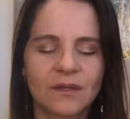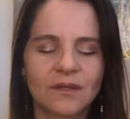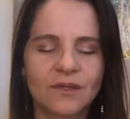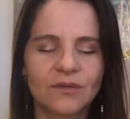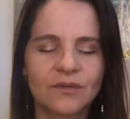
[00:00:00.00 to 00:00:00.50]

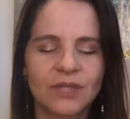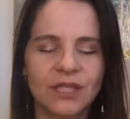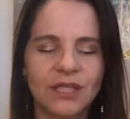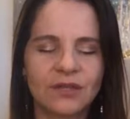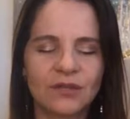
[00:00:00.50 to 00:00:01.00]
So
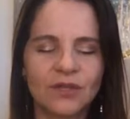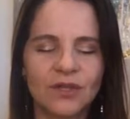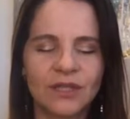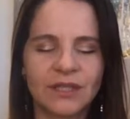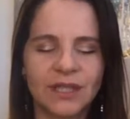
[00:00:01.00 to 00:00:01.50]
tuning into
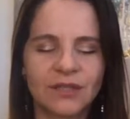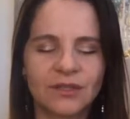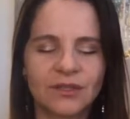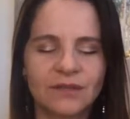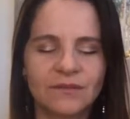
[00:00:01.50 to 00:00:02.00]
your
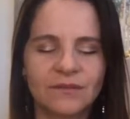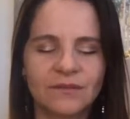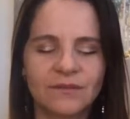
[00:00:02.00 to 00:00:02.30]
intention.